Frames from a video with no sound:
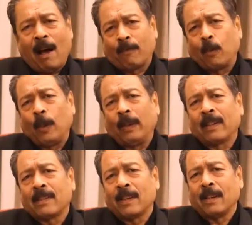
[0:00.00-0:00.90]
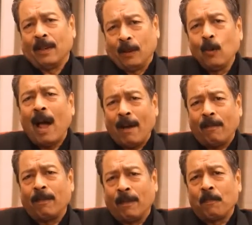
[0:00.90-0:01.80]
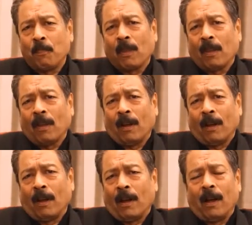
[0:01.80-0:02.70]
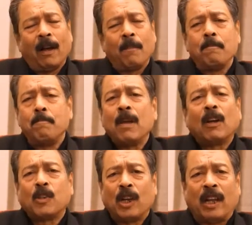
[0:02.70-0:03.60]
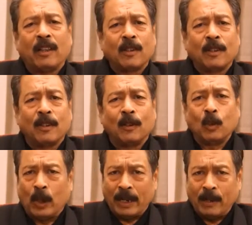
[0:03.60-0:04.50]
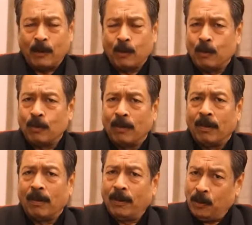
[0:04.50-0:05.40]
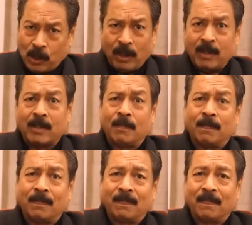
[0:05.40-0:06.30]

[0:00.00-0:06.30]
After doing this, you have a bigger chance to get into journalism.